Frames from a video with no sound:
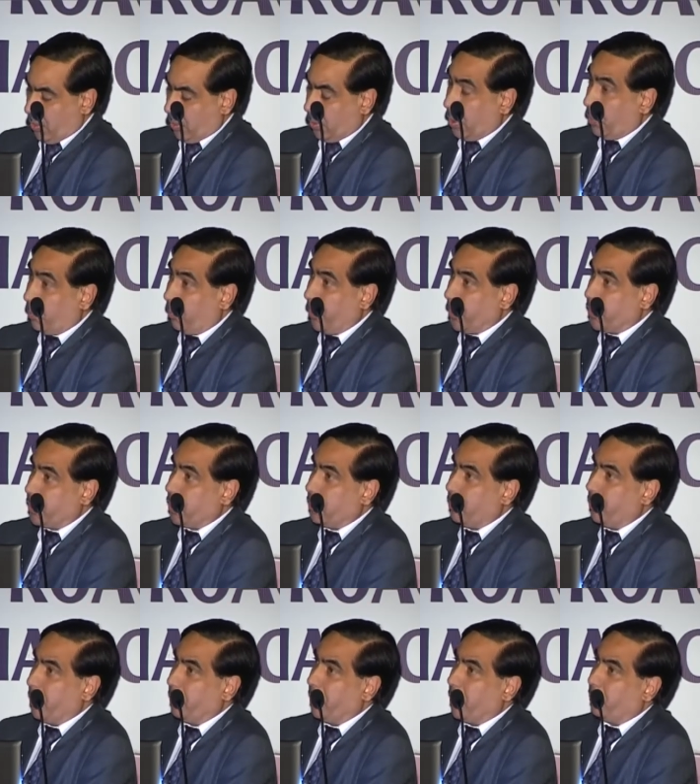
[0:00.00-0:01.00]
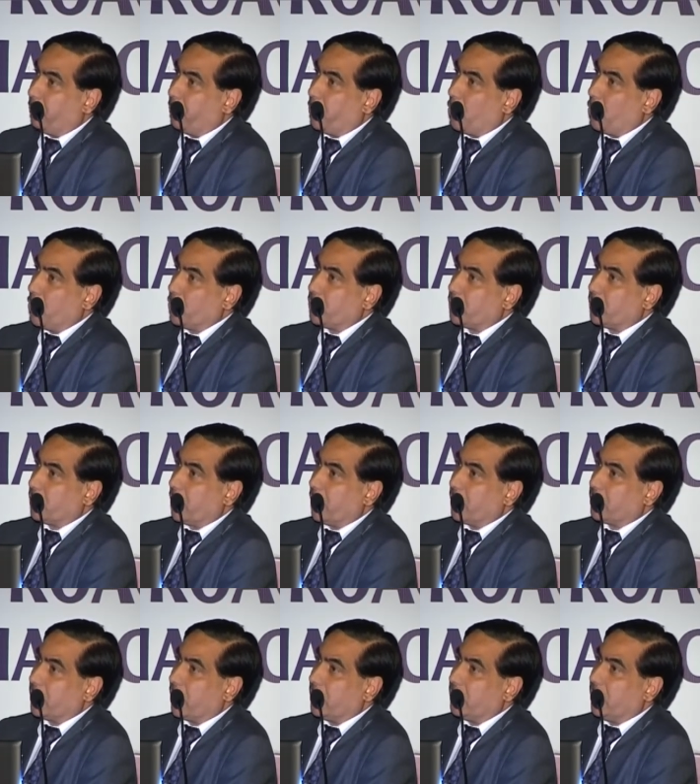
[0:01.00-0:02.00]
The patient may be
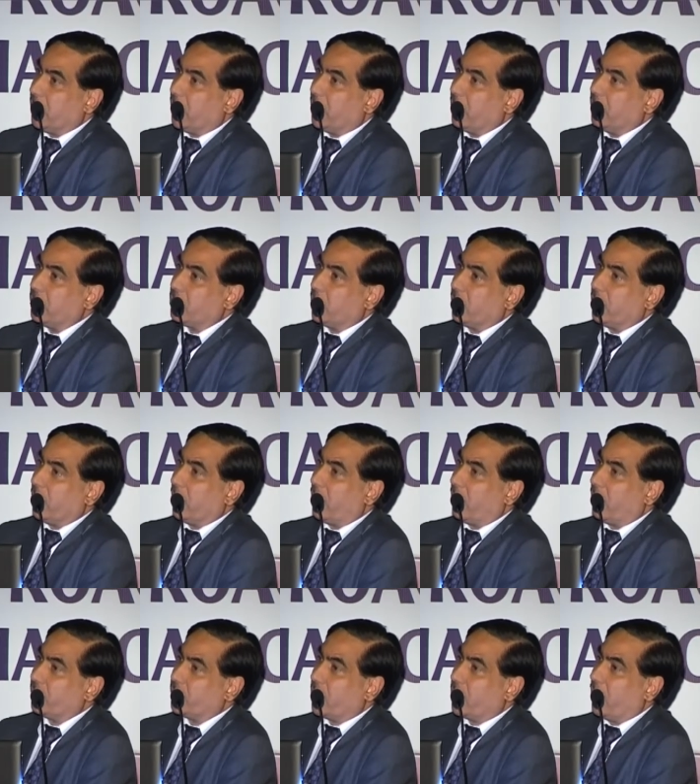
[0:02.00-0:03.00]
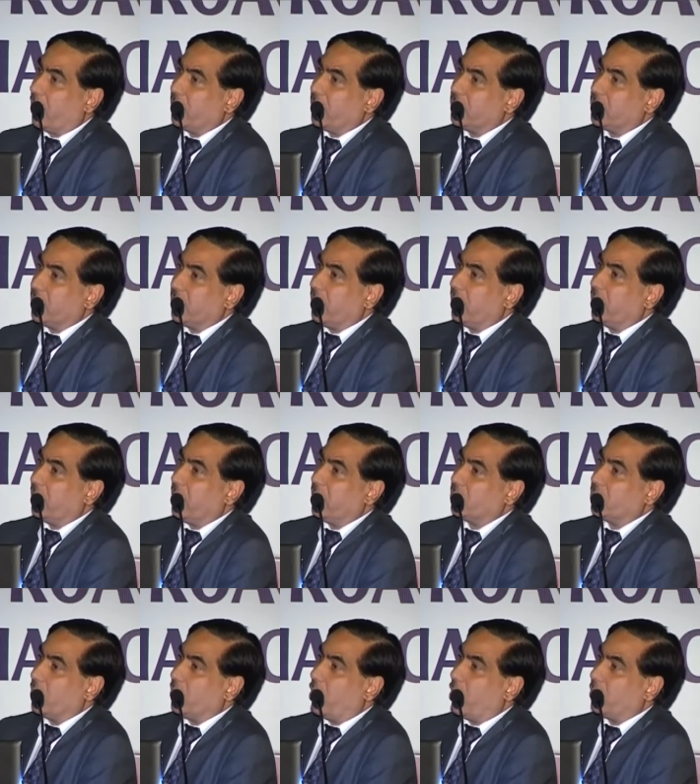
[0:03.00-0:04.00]
post-surgical, so there a lot of scar is there,
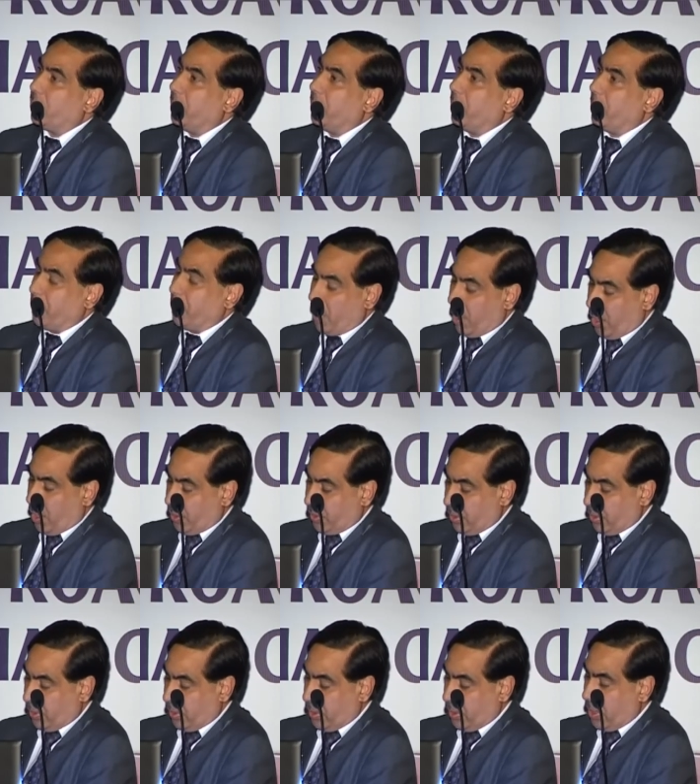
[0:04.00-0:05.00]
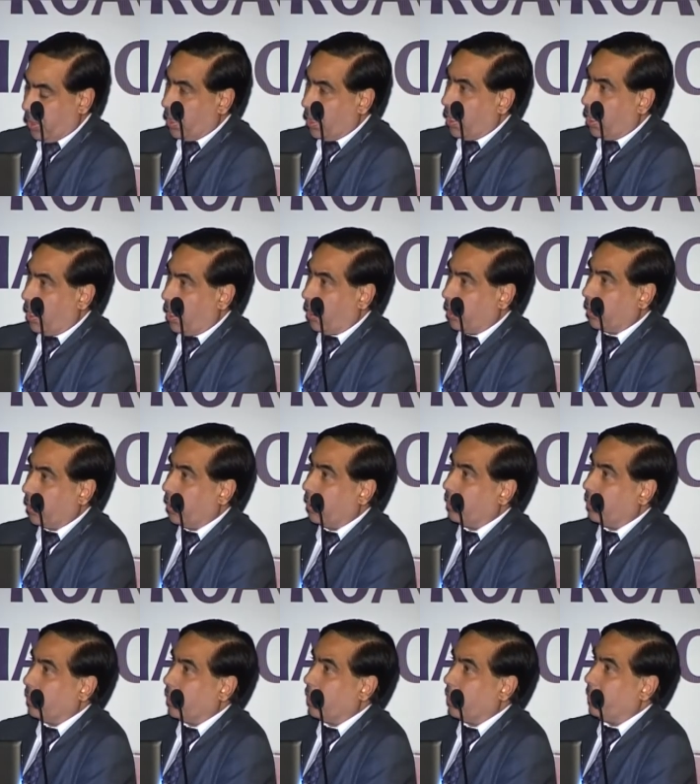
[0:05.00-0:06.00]
so anatomy may be altered, or
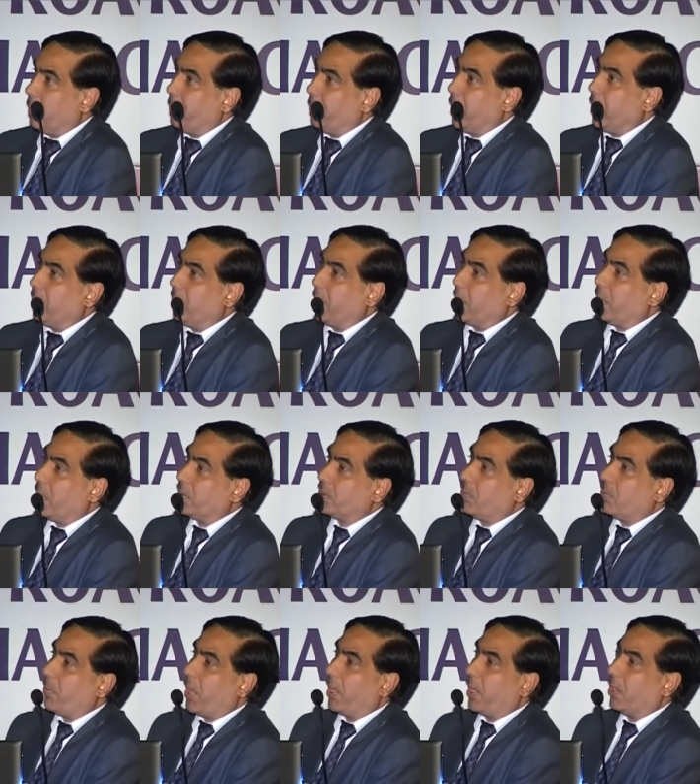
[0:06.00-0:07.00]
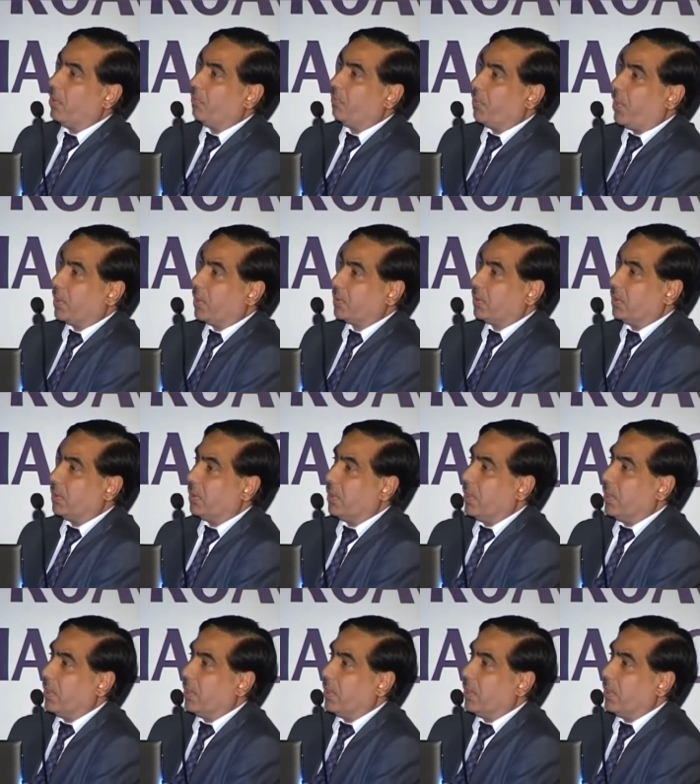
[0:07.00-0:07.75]
there may be, because of myocardial infarction,